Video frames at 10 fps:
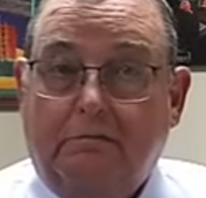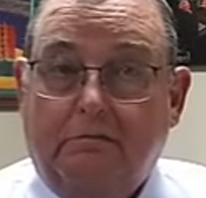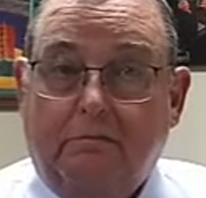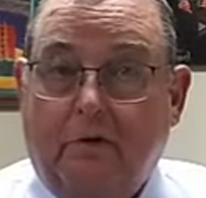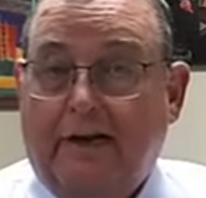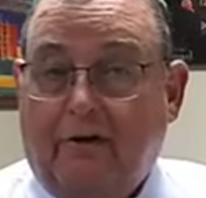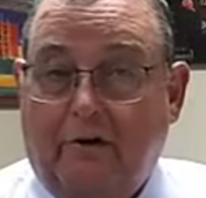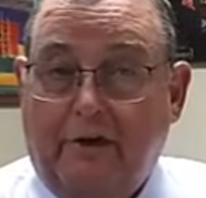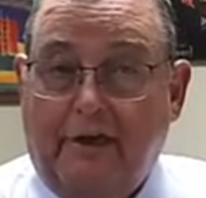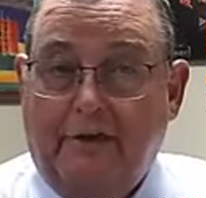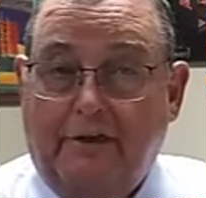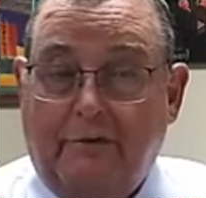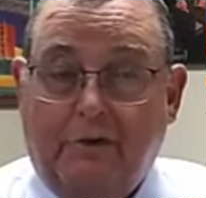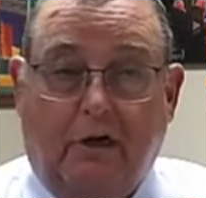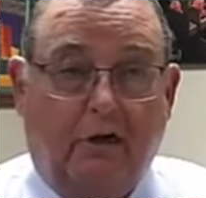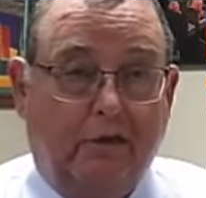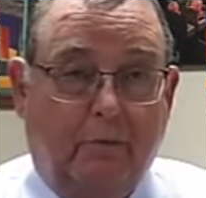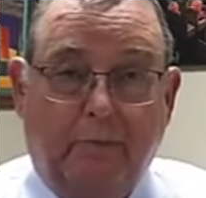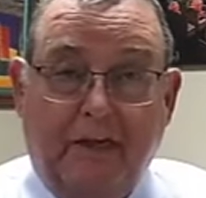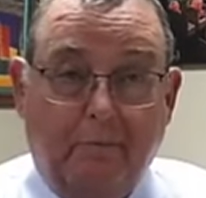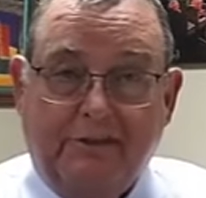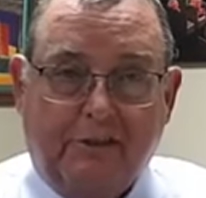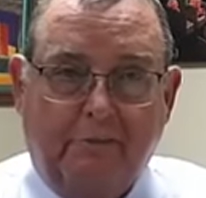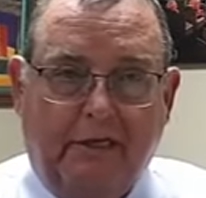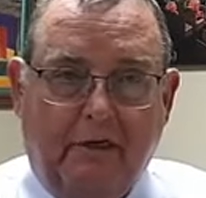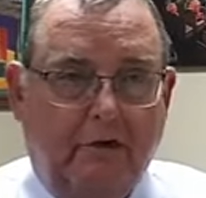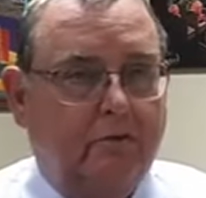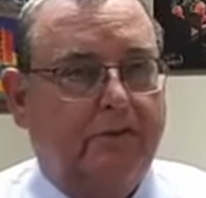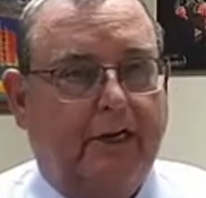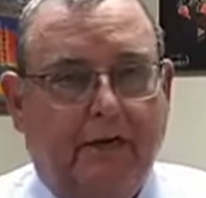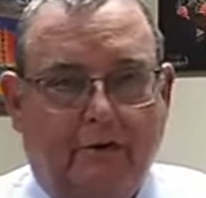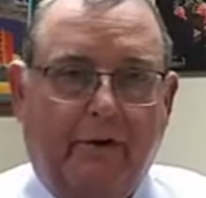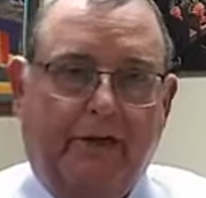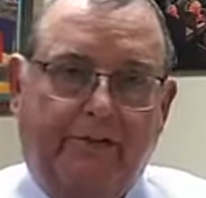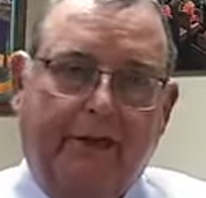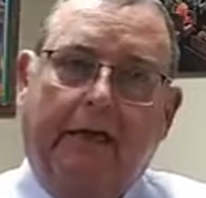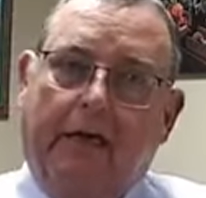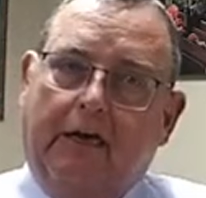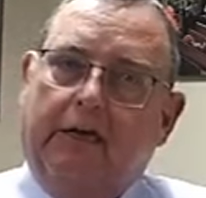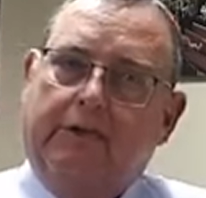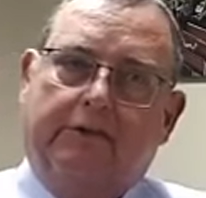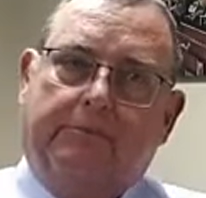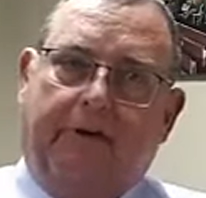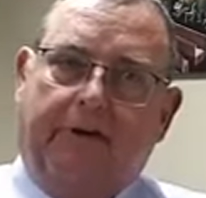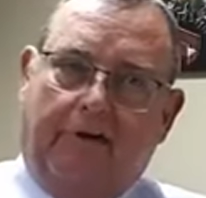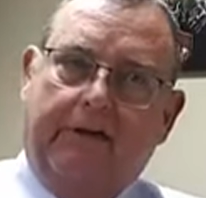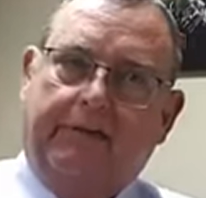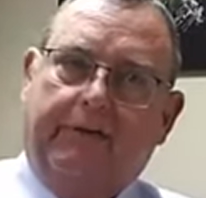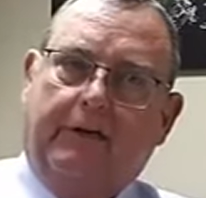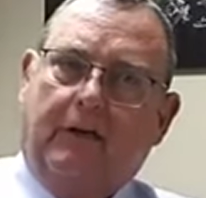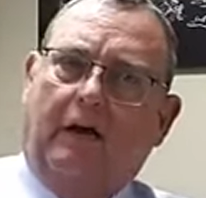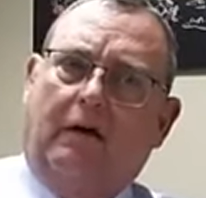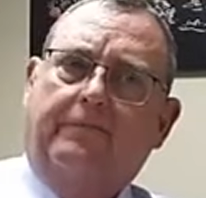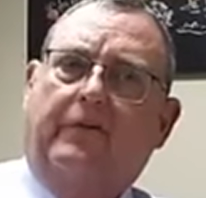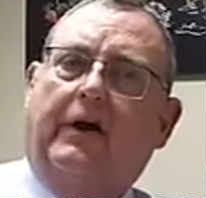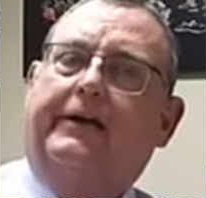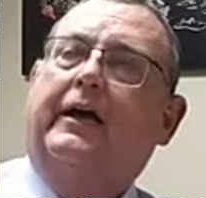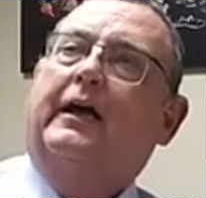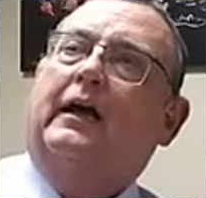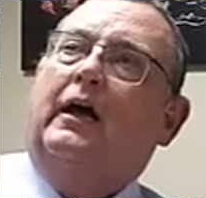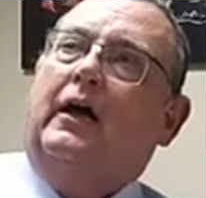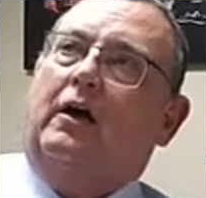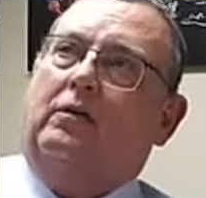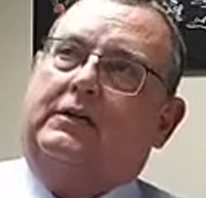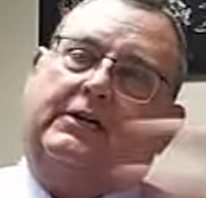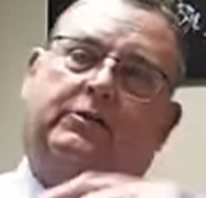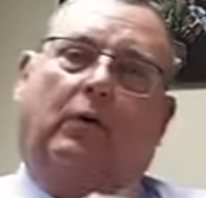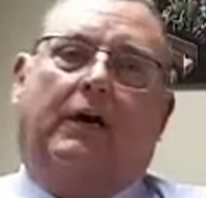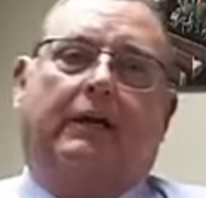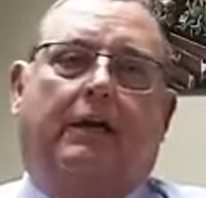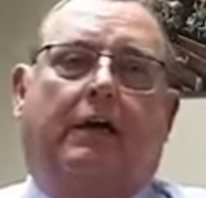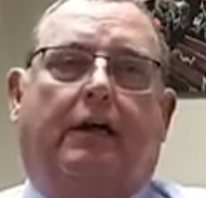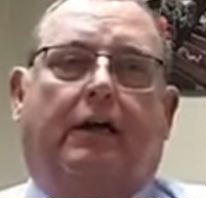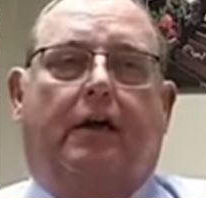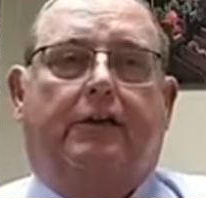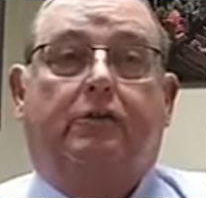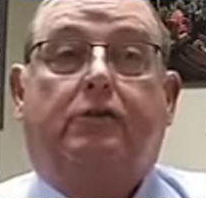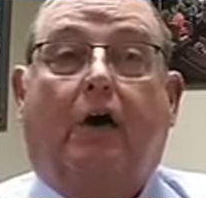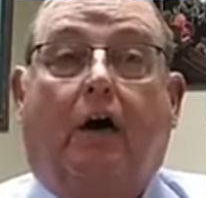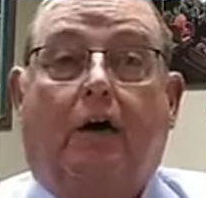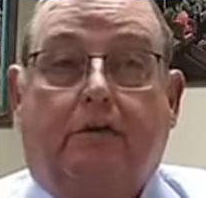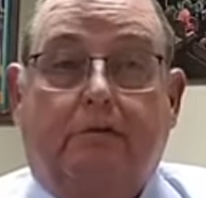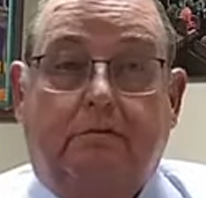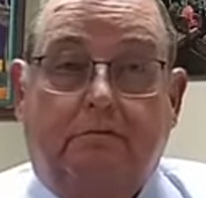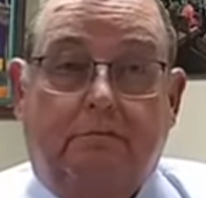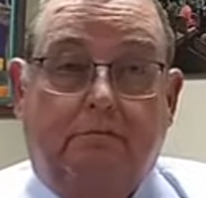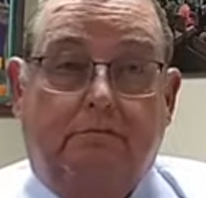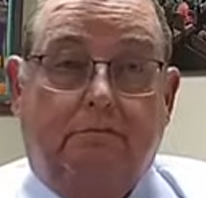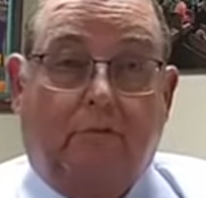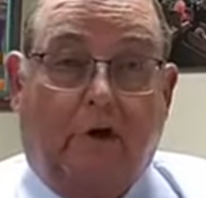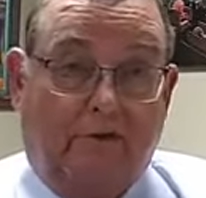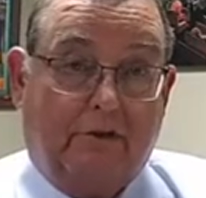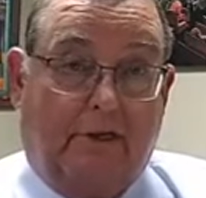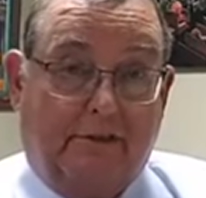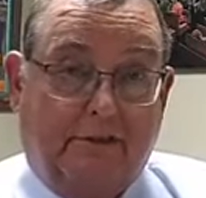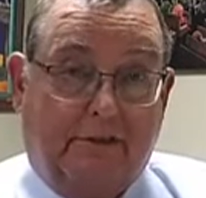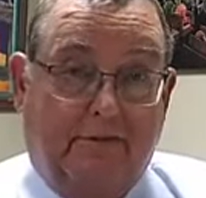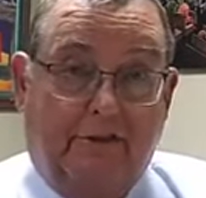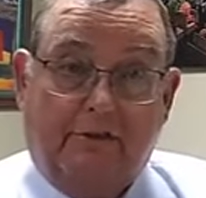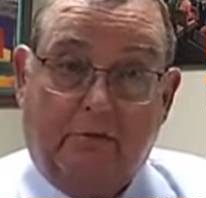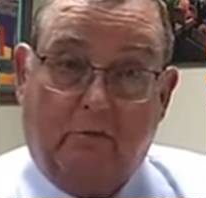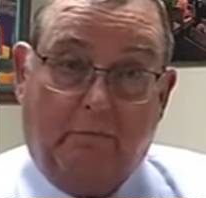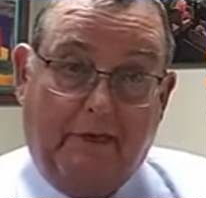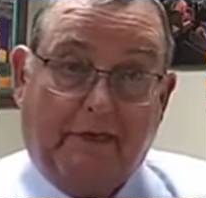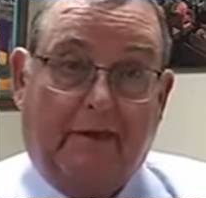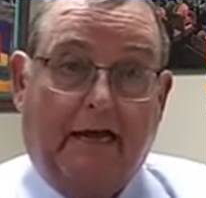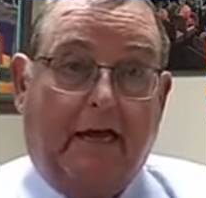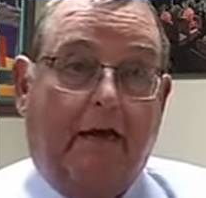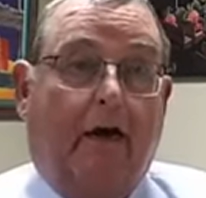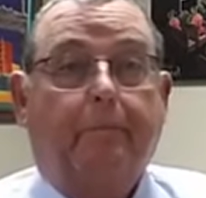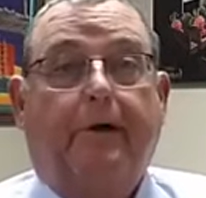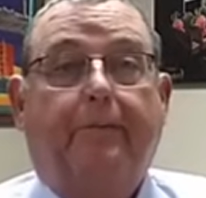record in Utah, a little B misdemeanor, no jail, no anything. You just pay a fine, you think, oh, I'm fine. Well, guess what? Utah Driver's License Division will pick that up,